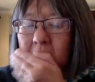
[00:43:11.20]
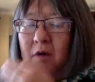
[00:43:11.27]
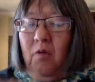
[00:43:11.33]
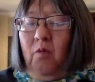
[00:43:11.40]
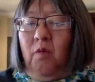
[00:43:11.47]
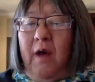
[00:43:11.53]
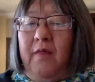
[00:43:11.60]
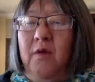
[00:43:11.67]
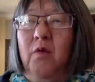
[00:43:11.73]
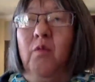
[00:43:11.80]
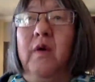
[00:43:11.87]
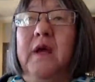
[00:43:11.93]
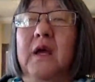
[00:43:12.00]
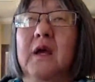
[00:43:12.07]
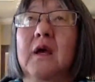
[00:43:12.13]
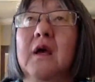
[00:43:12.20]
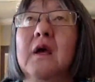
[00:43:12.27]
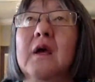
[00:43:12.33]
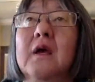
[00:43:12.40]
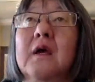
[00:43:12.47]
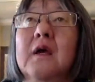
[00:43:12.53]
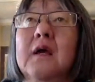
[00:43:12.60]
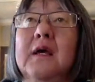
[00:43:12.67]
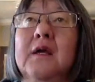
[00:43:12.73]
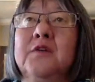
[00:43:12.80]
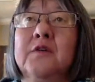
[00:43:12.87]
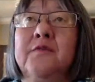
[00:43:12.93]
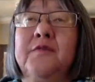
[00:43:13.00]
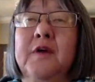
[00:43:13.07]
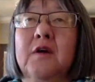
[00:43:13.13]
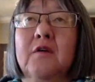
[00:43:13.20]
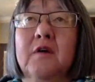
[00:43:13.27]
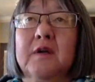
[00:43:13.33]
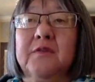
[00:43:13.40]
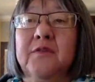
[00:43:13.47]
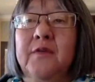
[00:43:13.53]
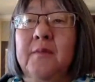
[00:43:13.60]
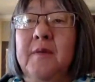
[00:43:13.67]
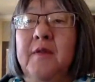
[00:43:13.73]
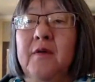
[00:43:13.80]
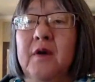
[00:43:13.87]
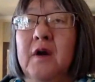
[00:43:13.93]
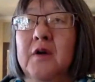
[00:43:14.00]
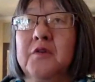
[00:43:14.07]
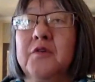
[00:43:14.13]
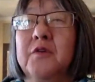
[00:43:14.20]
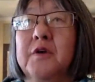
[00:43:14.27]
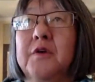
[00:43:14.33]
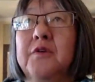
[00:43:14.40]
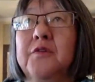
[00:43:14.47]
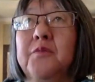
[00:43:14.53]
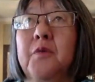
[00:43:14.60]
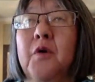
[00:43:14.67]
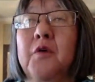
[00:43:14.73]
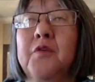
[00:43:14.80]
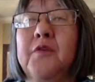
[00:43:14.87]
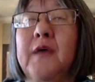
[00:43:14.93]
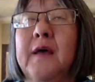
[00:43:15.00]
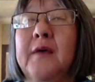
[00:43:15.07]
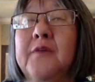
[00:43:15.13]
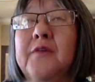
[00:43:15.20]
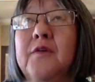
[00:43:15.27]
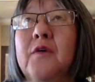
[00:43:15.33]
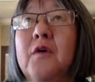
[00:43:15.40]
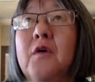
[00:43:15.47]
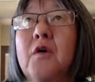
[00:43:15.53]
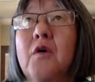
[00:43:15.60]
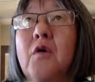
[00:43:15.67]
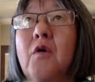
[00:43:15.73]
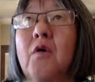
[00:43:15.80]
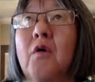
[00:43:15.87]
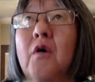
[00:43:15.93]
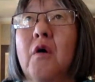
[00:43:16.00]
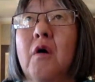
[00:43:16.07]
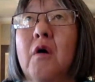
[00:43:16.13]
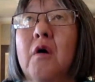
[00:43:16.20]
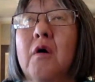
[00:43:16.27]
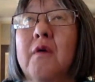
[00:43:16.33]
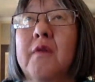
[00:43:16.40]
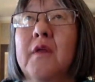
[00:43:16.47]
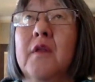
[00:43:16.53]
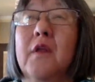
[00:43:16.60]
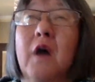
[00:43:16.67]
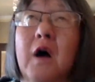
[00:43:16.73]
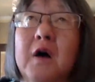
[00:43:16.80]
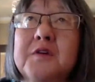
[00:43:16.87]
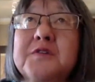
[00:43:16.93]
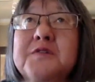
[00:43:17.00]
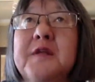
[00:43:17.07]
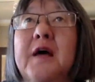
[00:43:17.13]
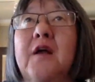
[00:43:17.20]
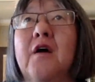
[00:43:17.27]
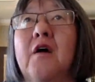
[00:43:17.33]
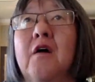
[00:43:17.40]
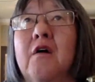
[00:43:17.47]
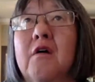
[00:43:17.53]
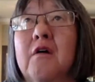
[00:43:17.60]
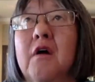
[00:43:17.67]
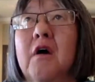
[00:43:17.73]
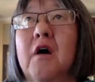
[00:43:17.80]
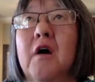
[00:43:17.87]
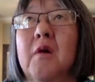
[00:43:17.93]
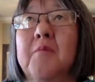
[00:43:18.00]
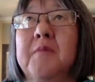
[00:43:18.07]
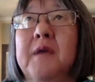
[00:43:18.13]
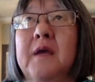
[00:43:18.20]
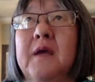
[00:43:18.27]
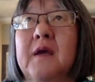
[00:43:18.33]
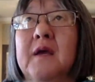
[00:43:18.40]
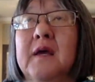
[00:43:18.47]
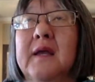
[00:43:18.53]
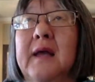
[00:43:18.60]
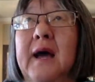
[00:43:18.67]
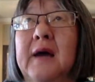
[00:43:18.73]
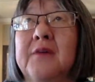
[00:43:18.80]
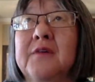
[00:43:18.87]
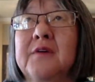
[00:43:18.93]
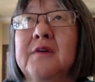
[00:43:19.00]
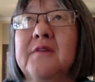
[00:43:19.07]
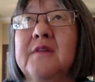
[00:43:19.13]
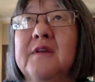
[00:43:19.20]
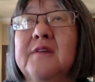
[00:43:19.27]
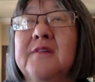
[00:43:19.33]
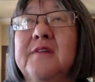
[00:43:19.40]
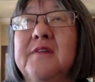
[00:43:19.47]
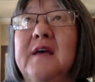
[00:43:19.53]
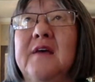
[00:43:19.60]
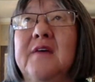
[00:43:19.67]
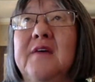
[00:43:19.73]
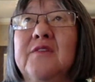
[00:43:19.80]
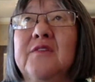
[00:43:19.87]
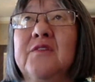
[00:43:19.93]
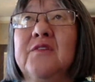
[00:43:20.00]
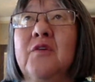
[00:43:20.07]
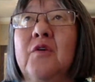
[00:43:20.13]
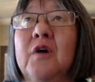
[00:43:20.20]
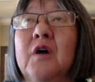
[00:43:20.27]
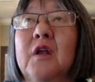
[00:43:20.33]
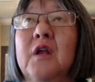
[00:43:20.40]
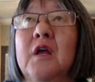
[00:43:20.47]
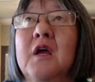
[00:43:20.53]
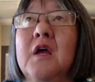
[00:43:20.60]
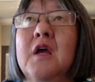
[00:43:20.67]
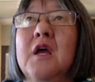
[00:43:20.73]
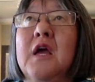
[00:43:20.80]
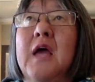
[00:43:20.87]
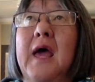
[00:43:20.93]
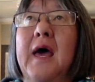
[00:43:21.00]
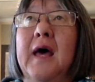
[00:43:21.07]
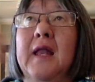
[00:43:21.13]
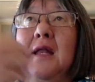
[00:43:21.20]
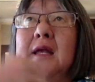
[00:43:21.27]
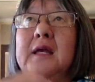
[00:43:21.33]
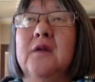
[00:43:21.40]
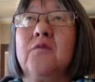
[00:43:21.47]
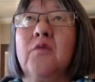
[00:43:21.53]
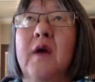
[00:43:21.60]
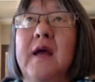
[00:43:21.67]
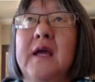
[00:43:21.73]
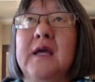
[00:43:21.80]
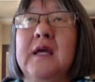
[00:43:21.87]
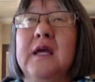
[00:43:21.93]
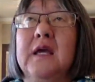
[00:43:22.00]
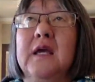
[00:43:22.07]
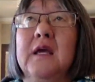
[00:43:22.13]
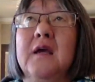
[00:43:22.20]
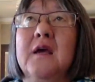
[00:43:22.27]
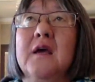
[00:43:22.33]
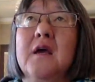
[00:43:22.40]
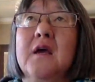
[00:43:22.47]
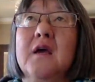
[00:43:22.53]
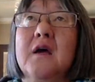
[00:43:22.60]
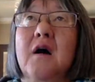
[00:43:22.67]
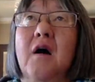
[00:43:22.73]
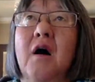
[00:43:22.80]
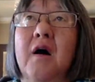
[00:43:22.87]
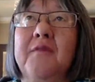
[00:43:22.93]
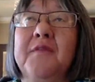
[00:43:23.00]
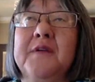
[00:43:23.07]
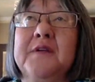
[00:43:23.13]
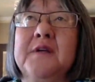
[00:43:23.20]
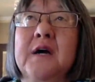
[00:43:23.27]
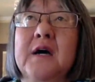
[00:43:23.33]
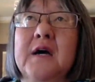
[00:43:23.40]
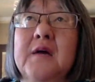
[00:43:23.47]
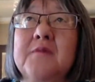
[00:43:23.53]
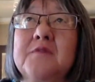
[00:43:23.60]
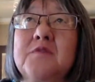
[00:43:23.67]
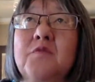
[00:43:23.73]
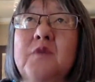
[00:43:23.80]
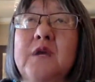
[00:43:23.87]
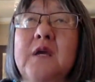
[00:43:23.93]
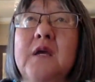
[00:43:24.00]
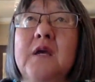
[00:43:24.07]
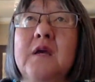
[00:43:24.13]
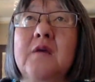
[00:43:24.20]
whether we interfere in some other country's process or the laws that are being enacted these days and so on. And in Reiki, oftentimes we